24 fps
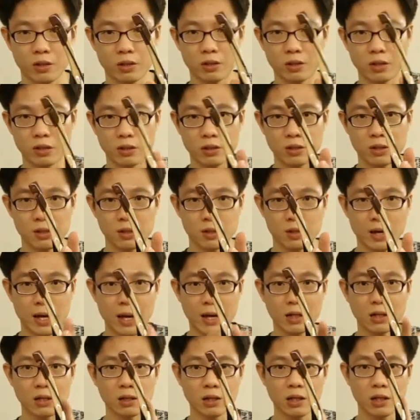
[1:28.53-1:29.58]
The
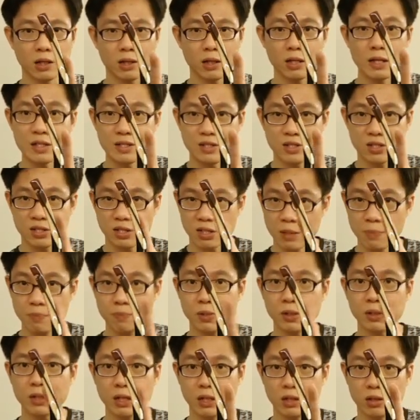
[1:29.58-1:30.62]
angle here is
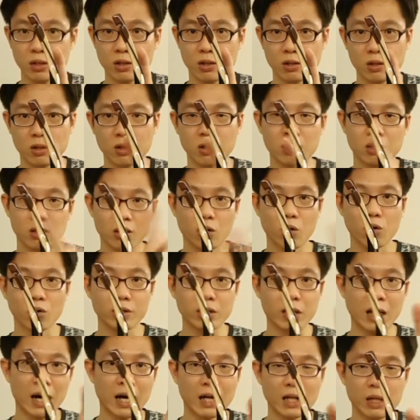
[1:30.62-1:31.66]
steeper than
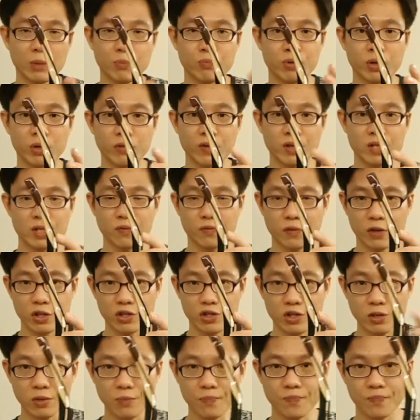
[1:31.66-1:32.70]
all the other previous
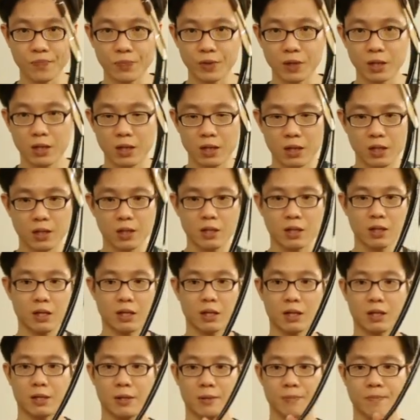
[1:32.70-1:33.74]
version.
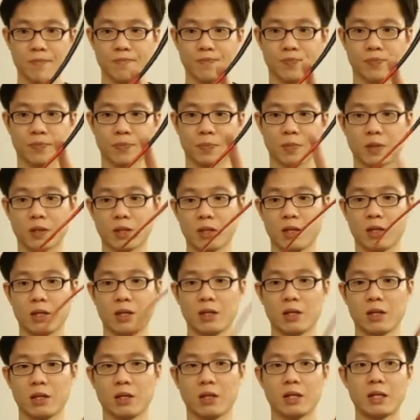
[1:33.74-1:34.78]

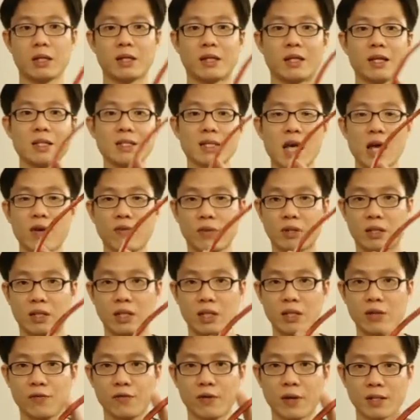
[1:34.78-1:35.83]
It does have a
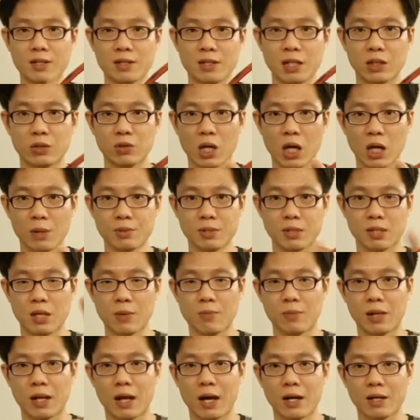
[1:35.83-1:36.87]
deflex here to help
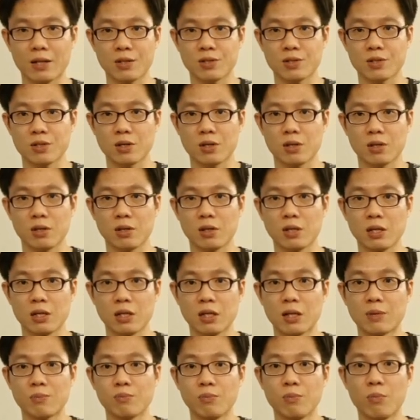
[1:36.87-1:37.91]
stabilize
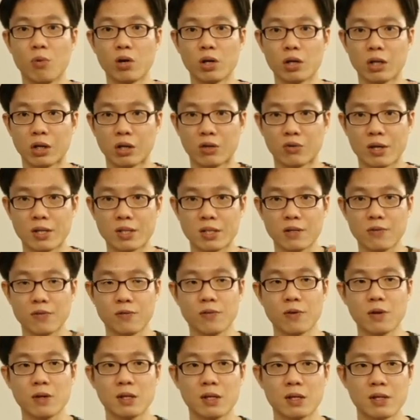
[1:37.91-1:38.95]
the more
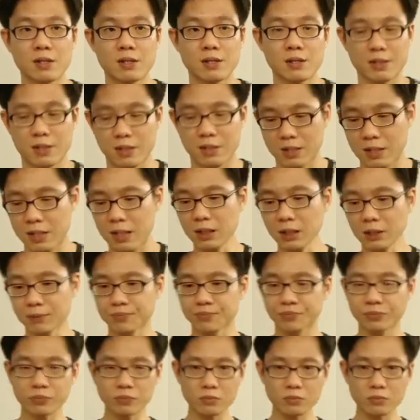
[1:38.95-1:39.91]
aggressive sear.